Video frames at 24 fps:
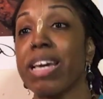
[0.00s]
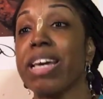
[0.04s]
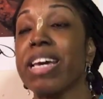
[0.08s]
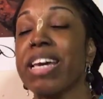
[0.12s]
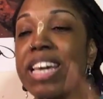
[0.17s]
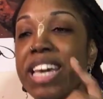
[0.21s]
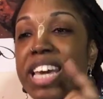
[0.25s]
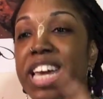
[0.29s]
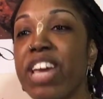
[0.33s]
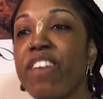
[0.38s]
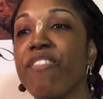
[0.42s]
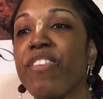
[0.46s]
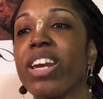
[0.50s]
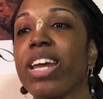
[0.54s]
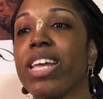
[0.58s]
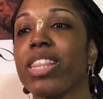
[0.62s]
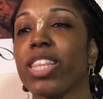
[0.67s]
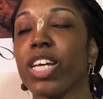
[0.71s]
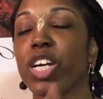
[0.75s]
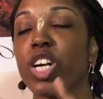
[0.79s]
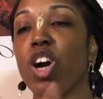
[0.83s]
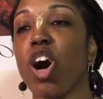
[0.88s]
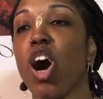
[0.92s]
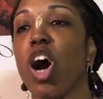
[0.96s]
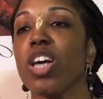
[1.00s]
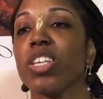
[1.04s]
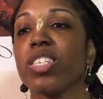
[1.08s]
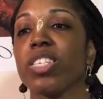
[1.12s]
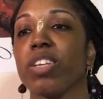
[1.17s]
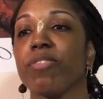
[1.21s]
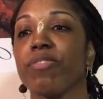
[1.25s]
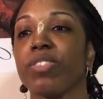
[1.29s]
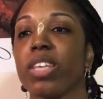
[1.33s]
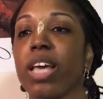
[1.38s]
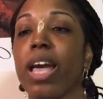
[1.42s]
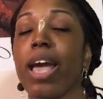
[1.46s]
even at the cost
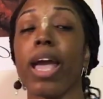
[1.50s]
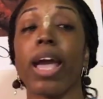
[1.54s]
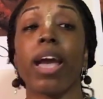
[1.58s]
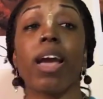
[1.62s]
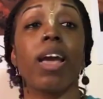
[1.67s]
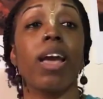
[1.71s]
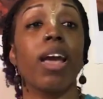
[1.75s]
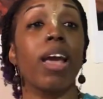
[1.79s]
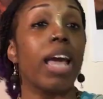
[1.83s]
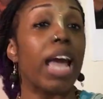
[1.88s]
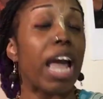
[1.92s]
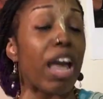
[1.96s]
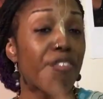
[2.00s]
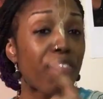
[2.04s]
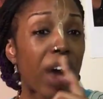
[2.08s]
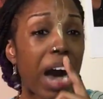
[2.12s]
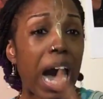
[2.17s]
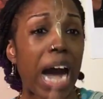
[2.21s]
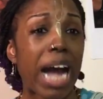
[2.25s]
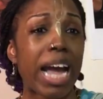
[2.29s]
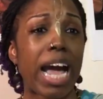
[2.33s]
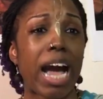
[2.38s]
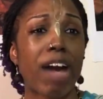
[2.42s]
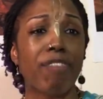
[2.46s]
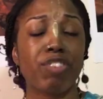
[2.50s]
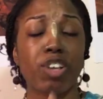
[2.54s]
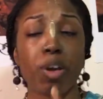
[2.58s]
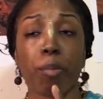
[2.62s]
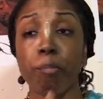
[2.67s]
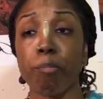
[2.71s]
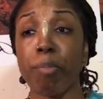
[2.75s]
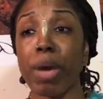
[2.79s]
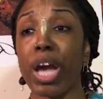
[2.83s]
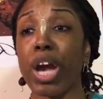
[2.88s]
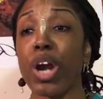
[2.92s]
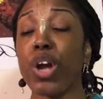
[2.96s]
of saying, if I have to
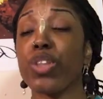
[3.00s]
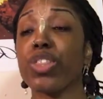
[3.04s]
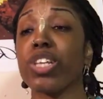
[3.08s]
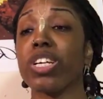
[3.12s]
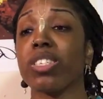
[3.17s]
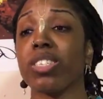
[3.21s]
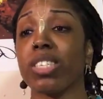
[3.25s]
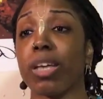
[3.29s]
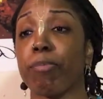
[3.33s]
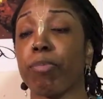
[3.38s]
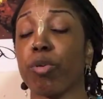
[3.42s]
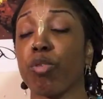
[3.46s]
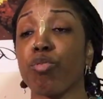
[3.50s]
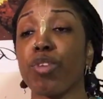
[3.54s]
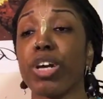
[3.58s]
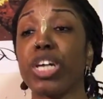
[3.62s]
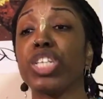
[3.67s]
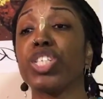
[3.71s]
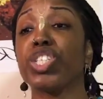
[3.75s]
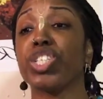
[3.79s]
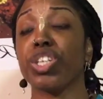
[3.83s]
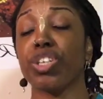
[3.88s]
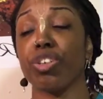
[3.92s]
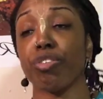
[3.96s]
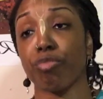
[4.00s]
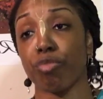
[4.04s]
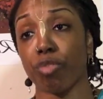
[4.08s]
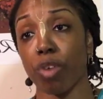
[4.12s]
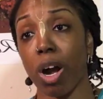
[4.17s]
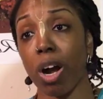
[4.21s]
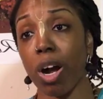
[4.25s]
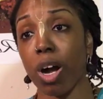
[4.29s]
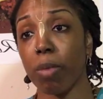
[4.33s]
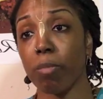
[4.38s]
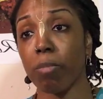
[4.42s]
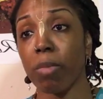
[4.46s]
bear the separation of
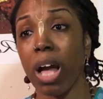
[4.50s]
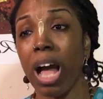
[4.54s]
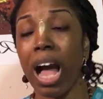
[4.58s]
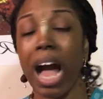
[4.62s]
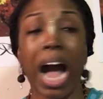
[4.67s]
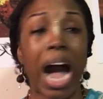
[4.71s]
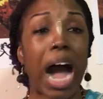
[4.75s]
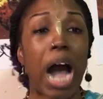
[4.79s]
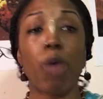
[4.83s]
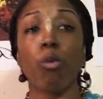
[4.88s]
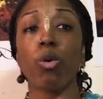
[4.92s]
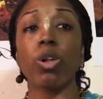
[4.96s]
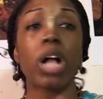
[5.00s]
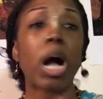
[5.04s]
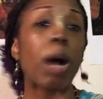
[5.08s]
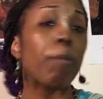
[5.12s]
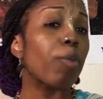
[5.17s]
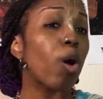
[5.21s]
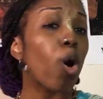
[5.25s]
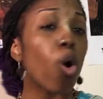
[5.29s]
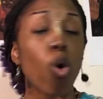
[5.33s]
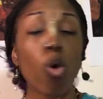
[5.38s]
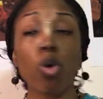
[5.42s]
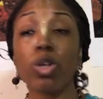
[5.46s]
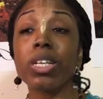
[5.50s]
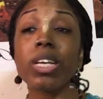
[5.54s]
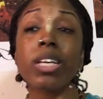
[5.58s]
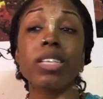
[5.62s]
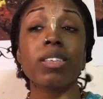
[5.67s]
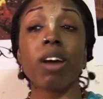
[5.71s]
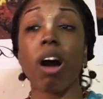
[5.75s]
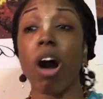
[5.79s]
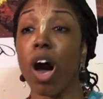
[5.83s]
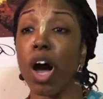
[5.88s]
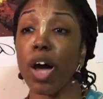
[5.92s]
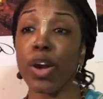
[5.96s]
Ram, I will uphold his
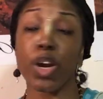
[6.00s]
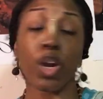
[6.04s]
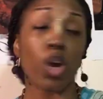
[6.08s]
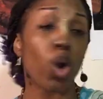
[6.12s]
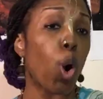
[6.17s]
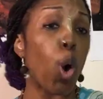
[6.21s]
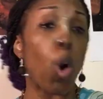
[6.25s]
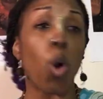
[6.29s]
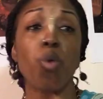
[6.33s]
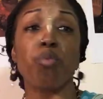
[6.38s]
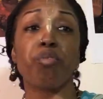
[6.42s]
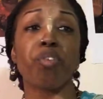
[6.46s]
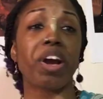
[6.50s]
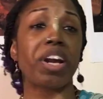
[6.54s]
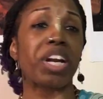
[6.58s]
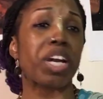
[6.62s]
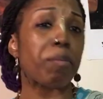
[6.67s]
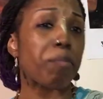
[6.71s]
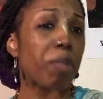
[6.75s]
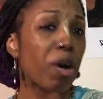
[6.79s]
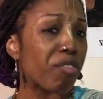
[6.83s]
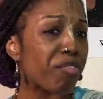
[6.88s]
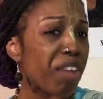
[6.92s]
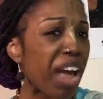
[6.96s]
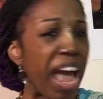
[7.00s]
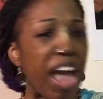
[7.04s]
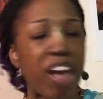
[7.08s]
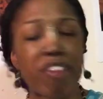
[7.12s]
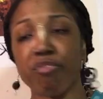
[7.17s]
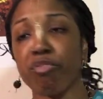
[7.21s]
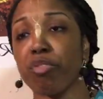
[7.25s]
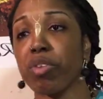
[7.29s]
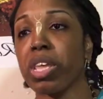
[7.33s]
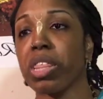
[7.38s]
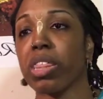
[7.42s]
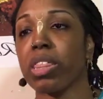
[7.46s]
honor over and above
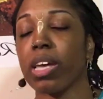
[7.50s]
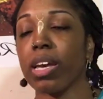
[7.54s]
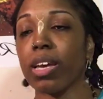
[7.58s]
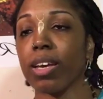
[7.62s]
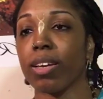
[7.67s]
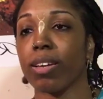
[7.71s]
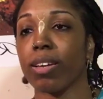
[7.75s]
everything.